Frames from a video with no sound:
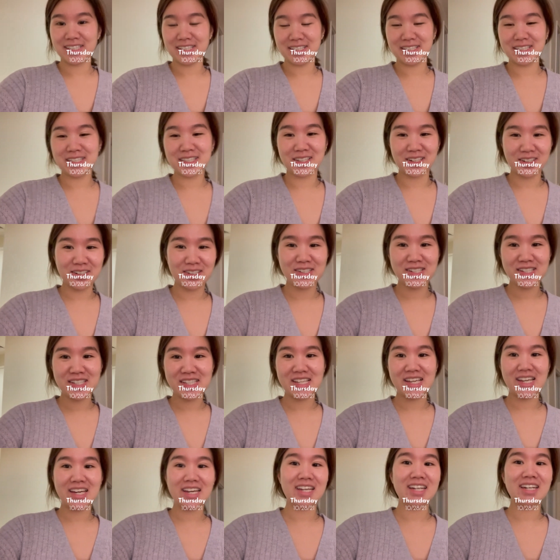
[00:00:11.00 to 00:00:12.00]
it's
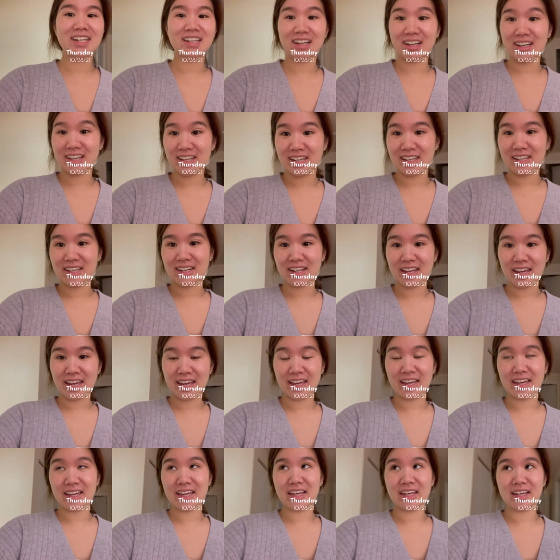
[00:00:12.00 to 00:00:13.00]
Thursday night
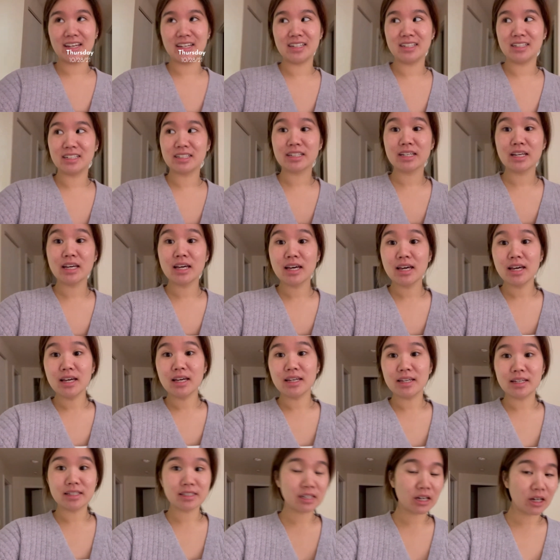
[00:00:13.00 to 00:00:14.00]
and
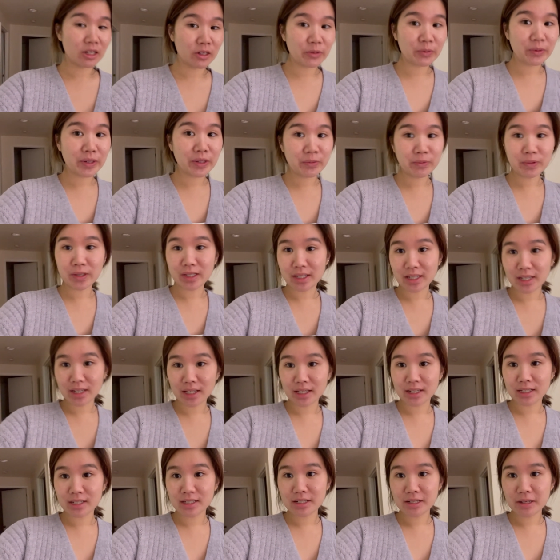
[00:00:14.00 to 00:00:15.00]
it's Halloween
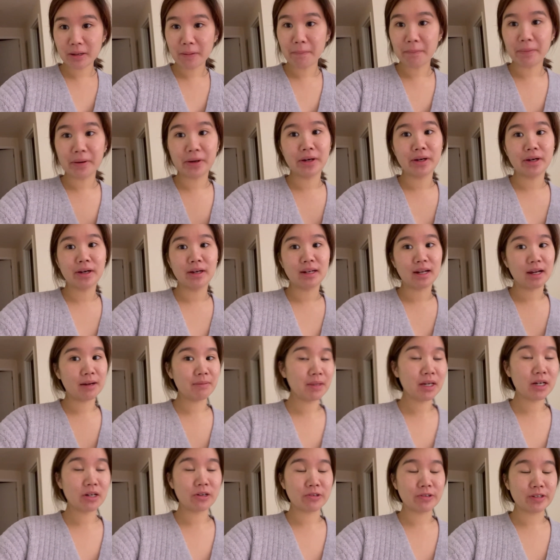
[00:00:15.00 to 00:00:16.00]
weekend, but I'm
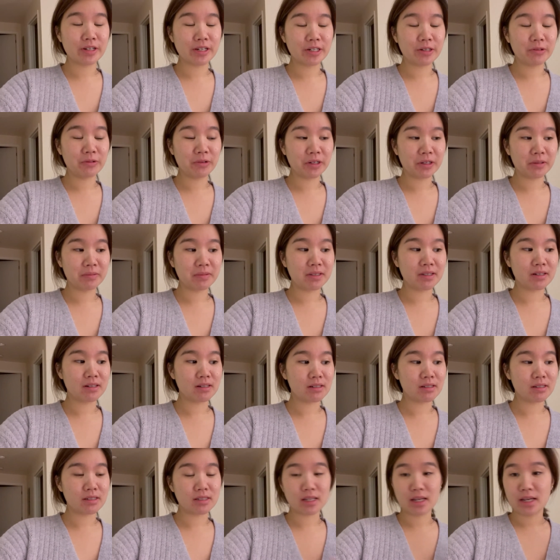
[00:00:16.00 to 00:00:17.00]
not going anywhere
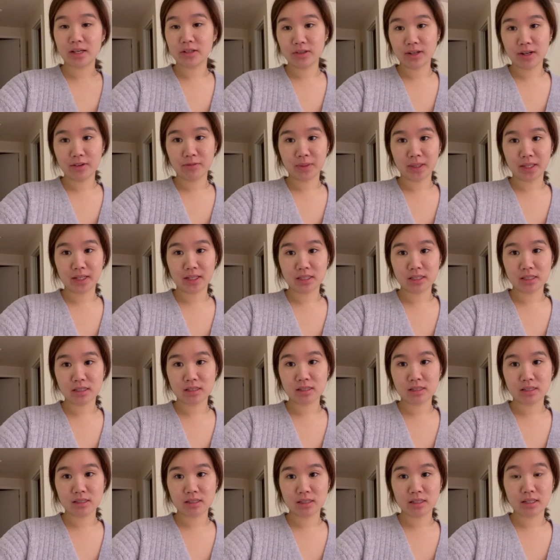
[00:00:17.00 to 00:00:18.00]
because I don't have
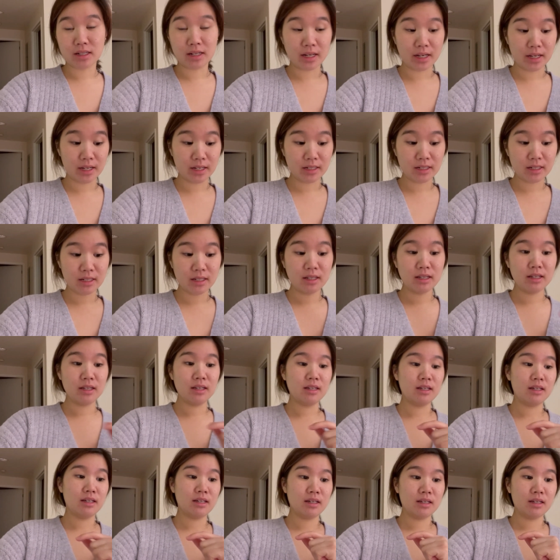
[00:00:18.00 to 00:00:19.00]
plans tonight.
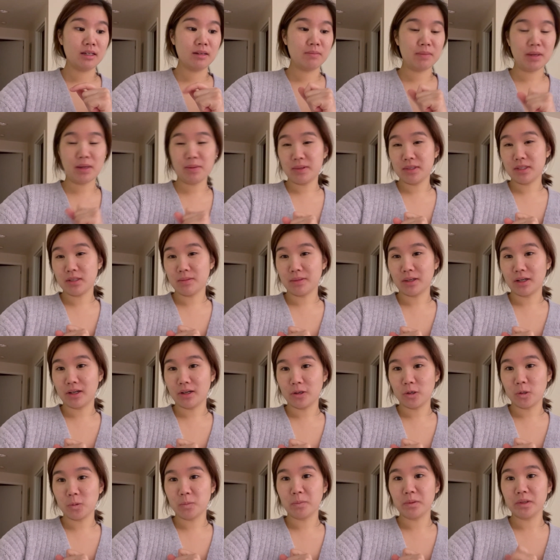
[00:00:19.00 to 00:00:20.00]
Maybe
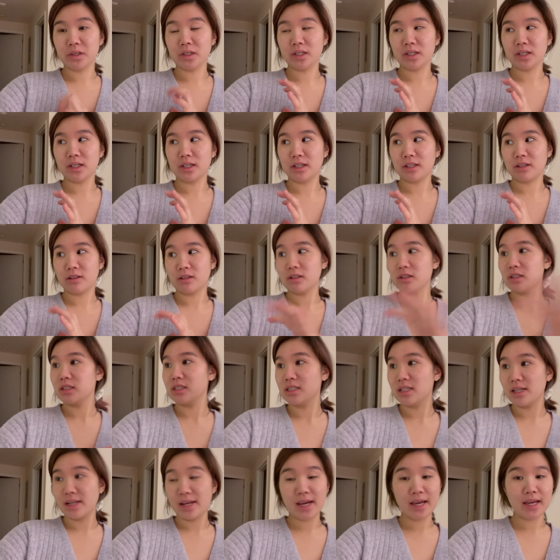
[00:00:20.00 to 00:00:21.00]
tomorrow, but
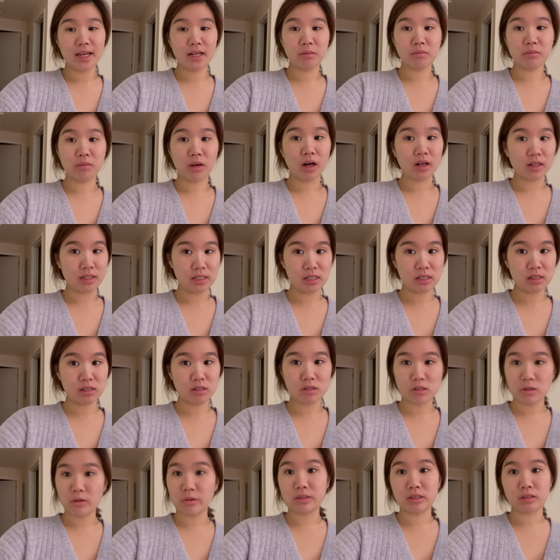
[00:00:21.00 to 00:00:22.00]
today I'm honestly
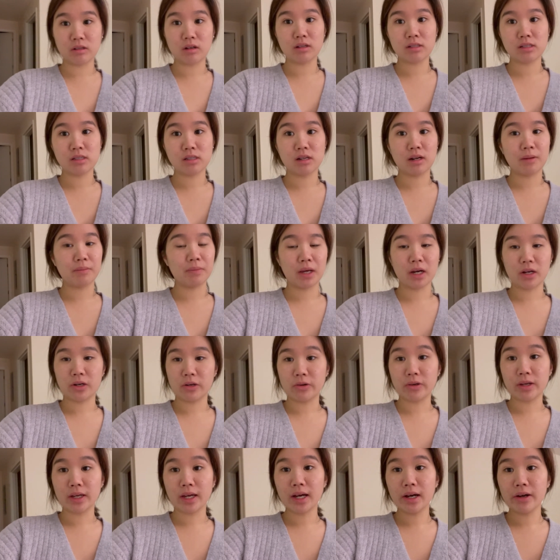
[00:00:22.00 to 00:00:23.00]
so exhausted I'm not
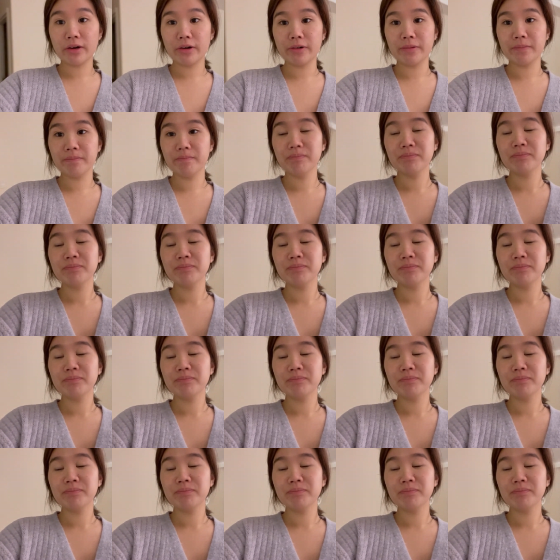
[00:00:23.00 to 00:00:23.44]
going out.